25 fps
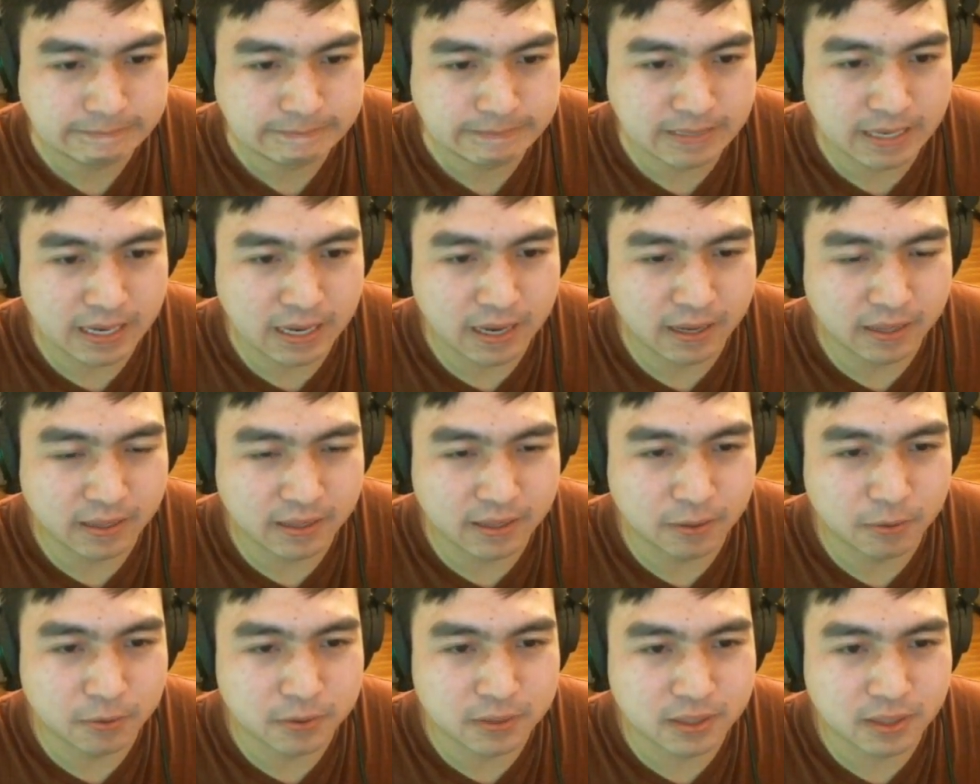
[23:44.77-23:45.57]
The
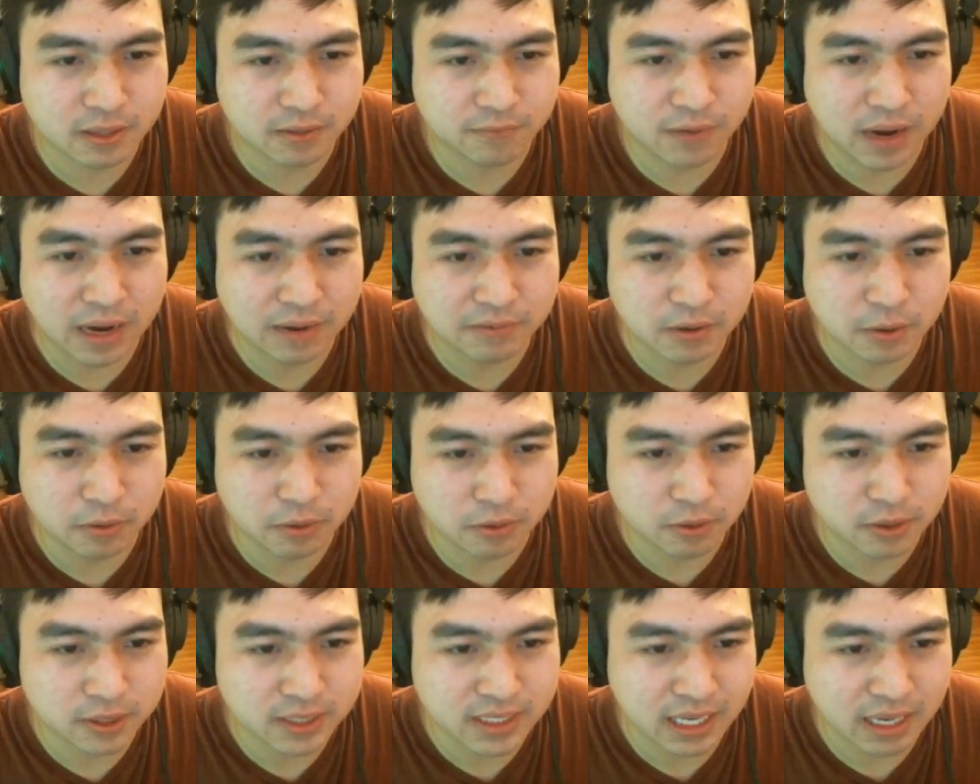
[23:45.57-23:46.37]
5-note
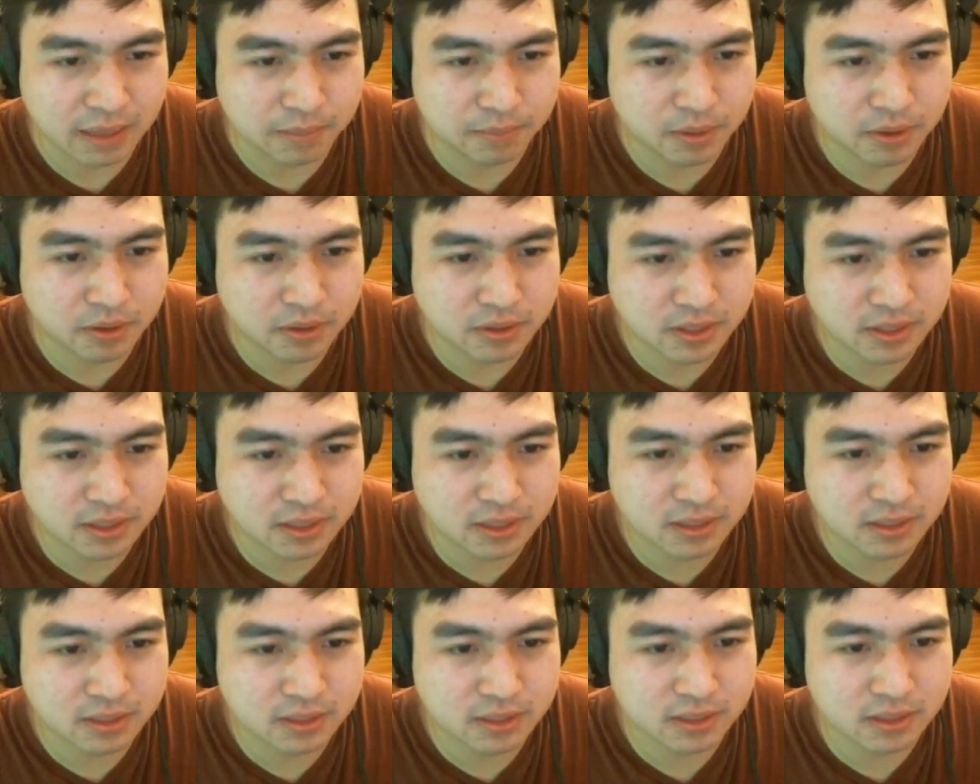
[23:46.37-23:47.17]
30-second
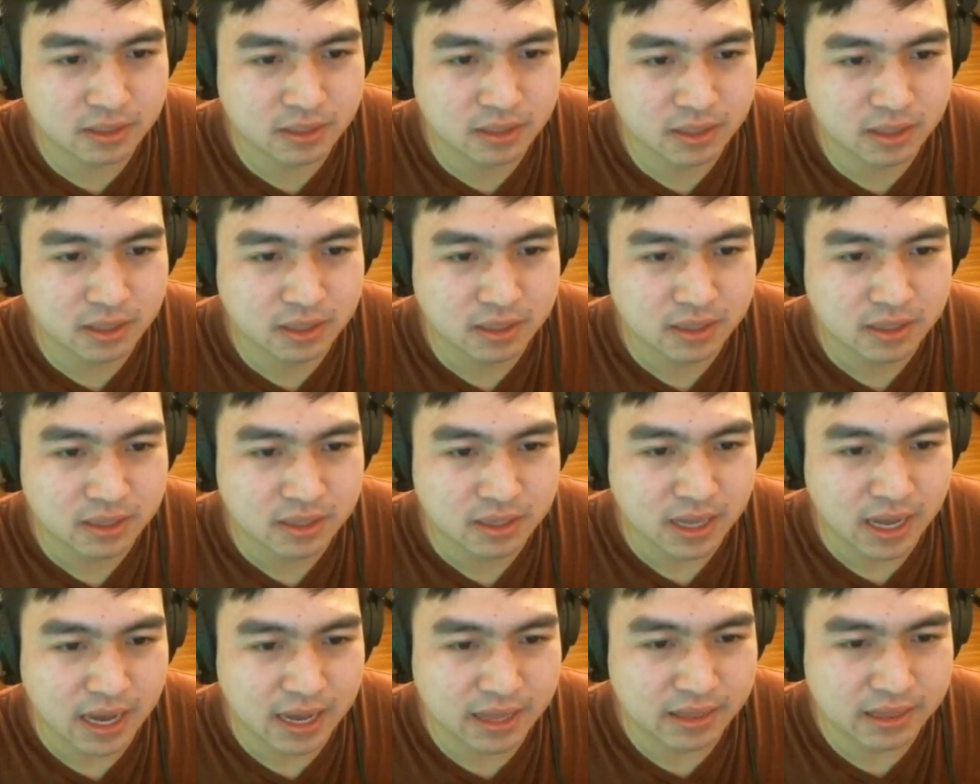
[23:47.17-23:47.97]
bursts,
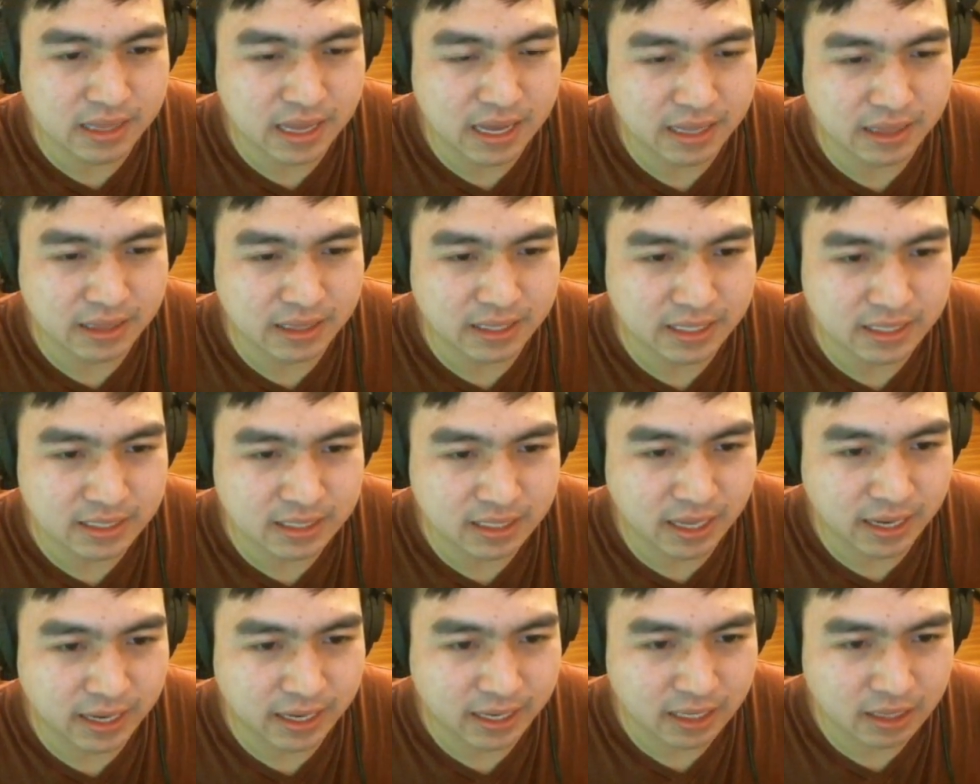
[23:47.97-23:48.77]
and then these
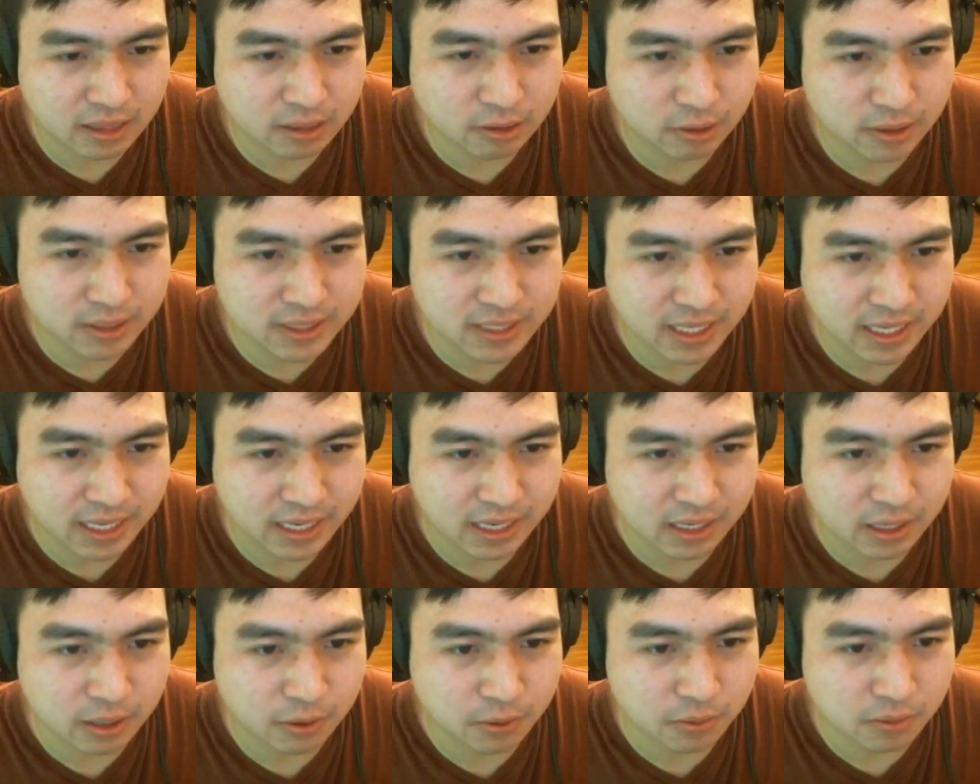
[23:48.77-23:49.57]
like
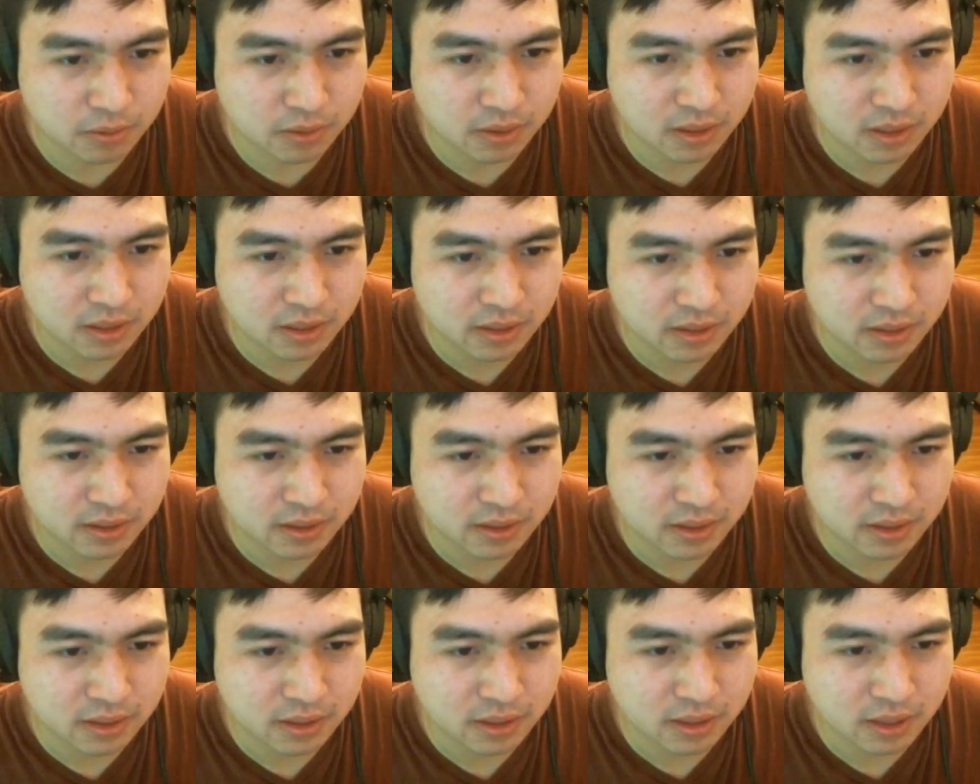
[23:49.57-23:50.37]
30-second note
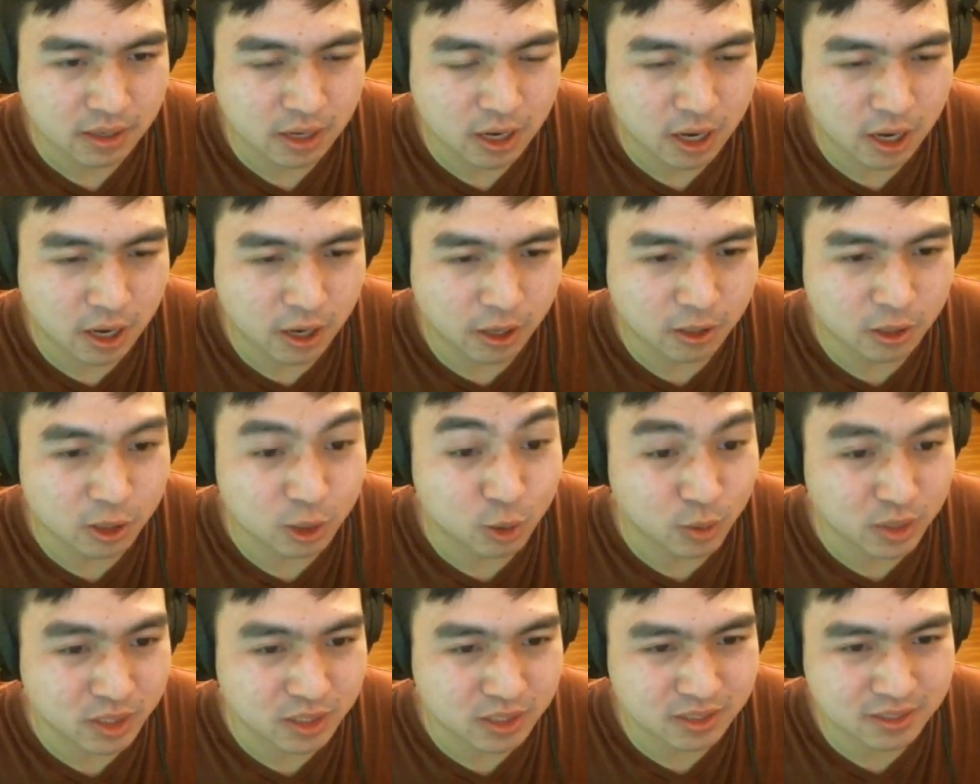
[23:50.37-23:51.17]

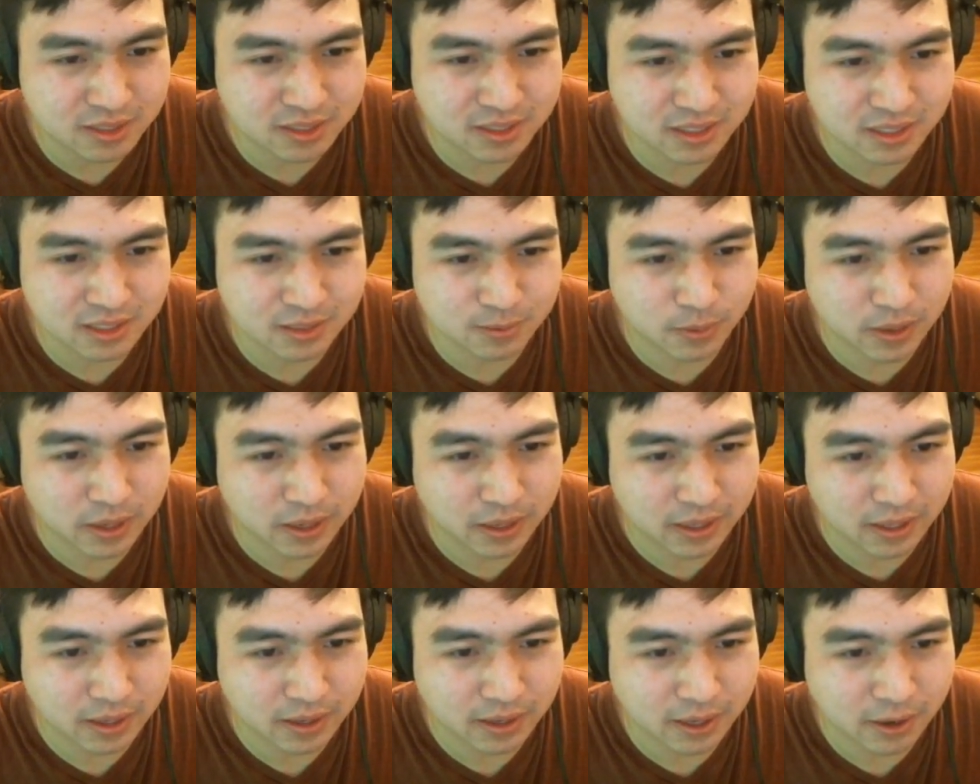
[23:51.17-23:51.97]
untwists is what
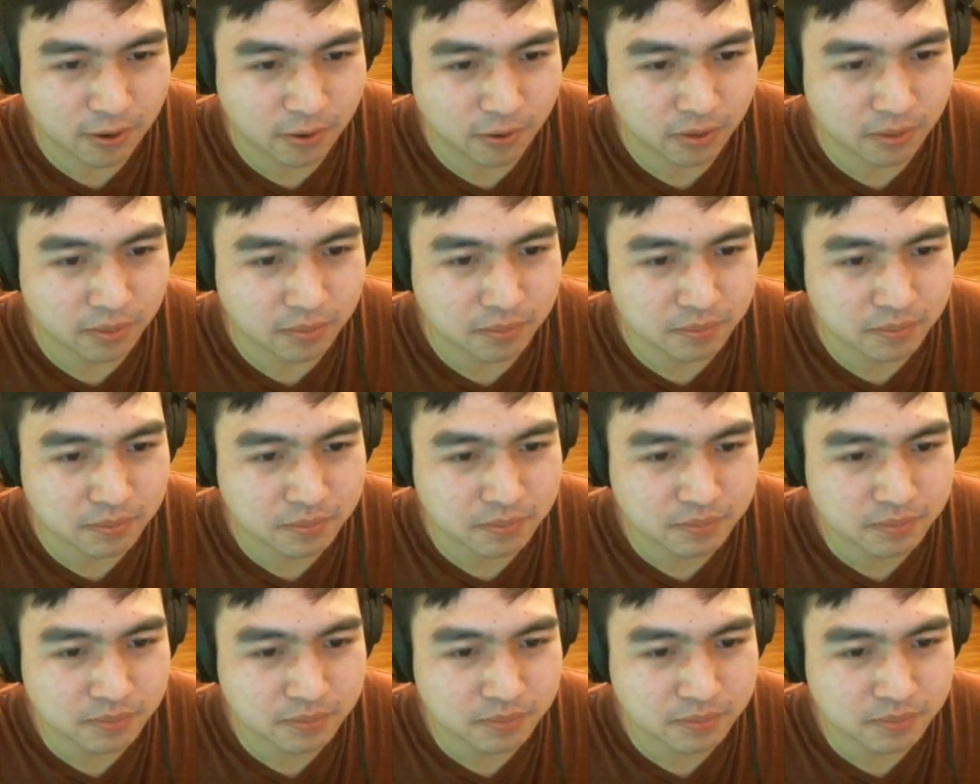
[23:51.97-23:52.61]
I call them,